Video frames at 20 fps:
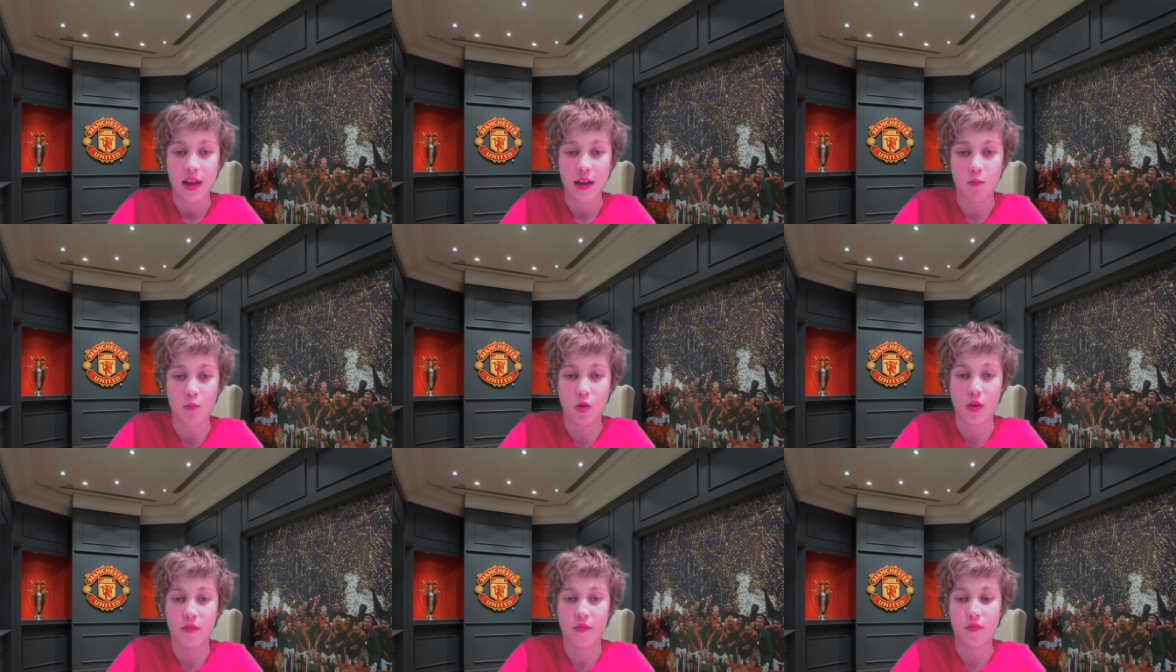
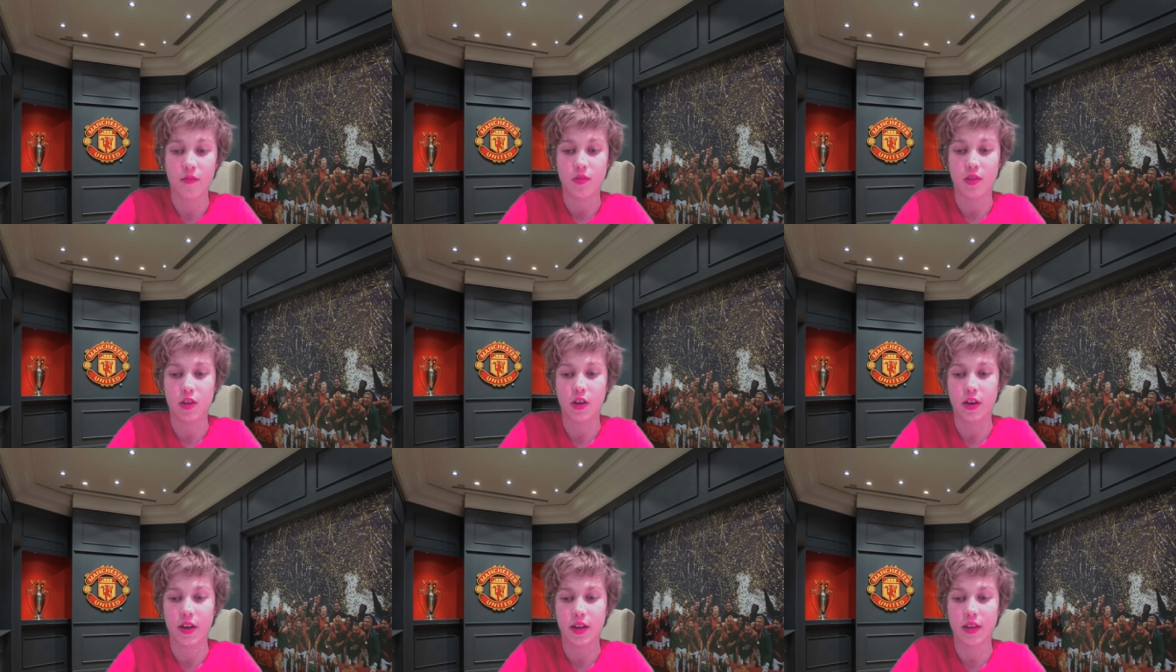with
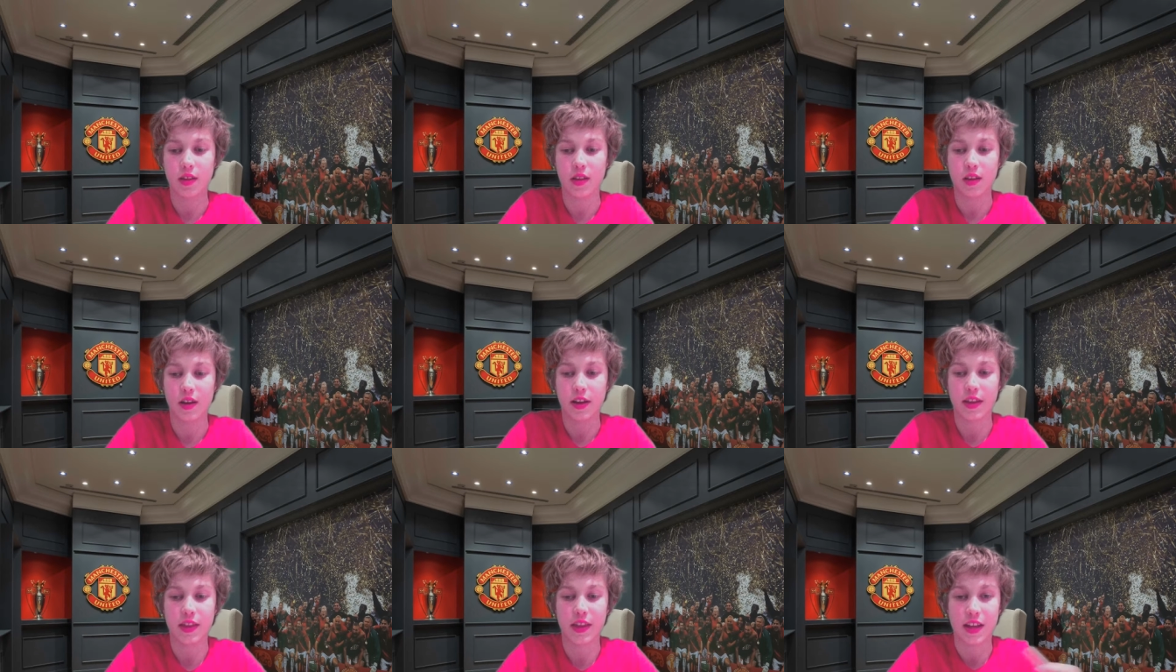like
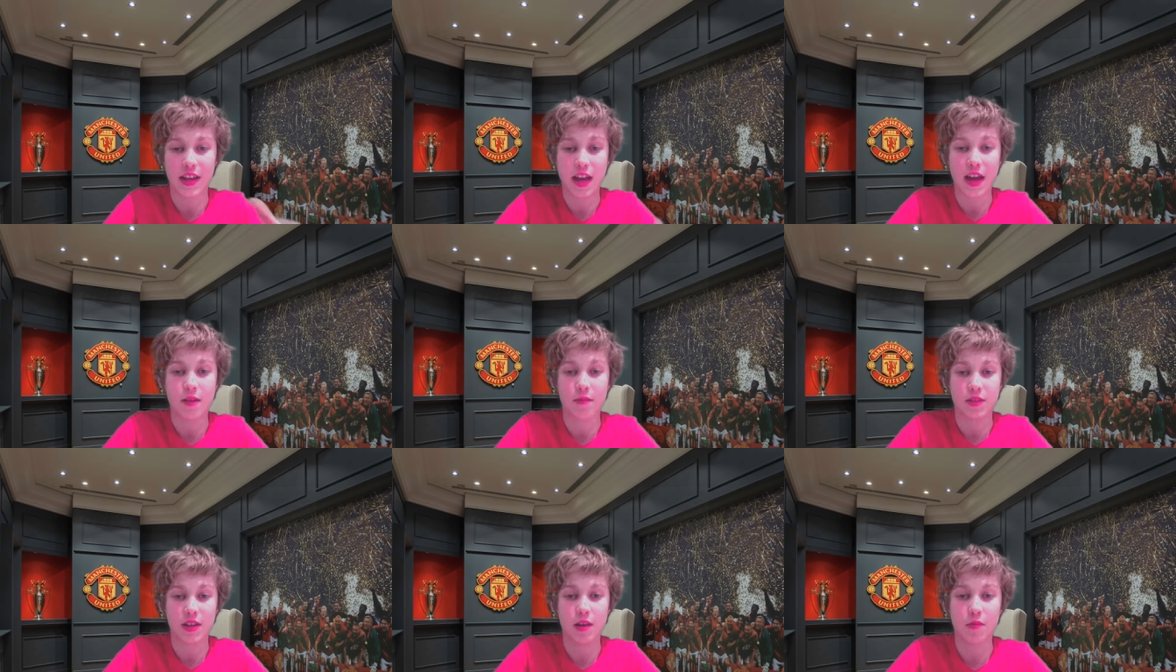like the
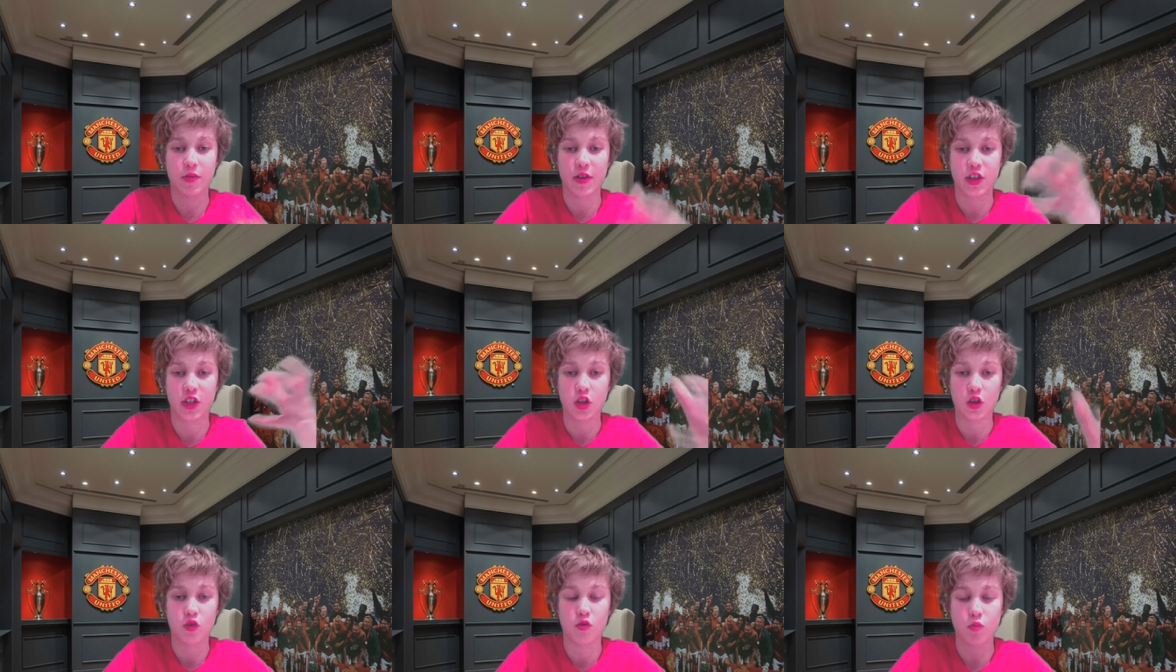games that we
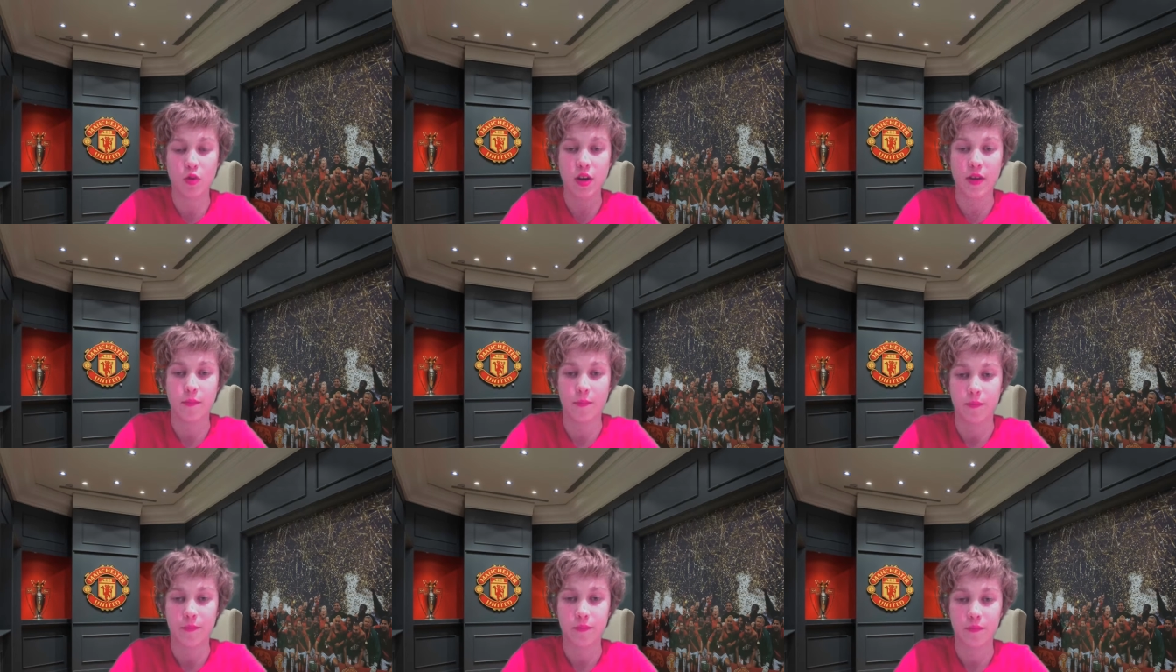should
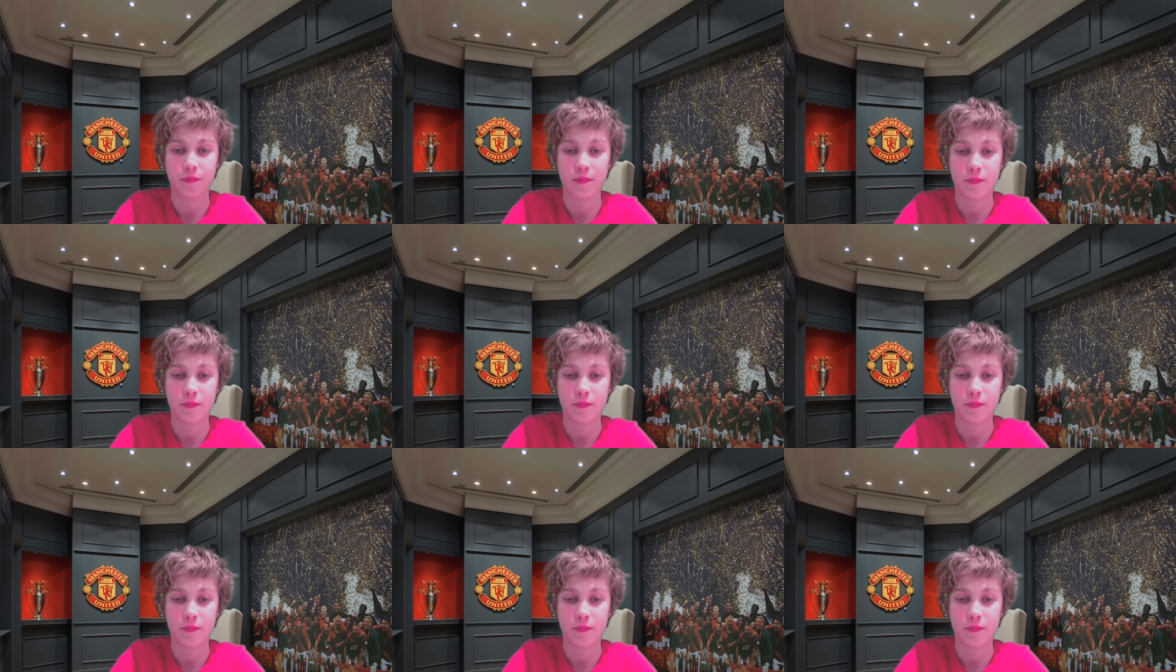win.